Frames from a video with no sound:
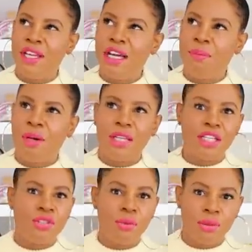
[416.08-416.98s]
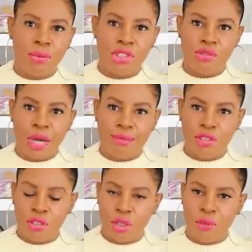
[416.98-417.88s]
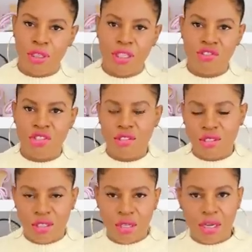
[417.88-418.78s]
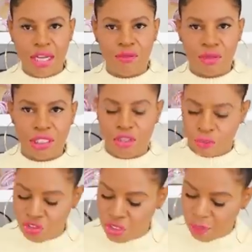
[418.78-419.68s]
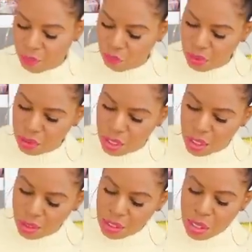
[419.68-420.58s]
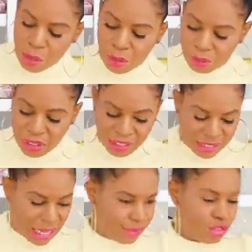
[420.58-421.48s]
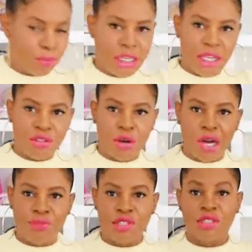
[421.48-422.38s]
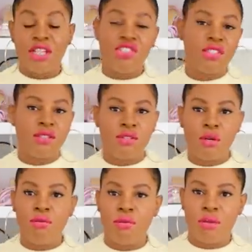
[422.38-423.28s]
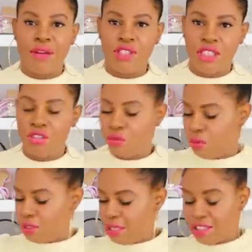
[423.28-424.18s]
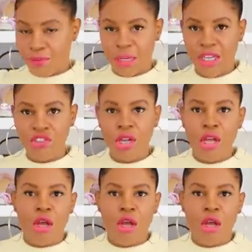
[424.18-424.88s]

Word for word: I think I bought like two or three straps to go with it just to, you know, kind of really switch it up and whatnot. But because I have so many other options, I just don't gravitate towards it as much.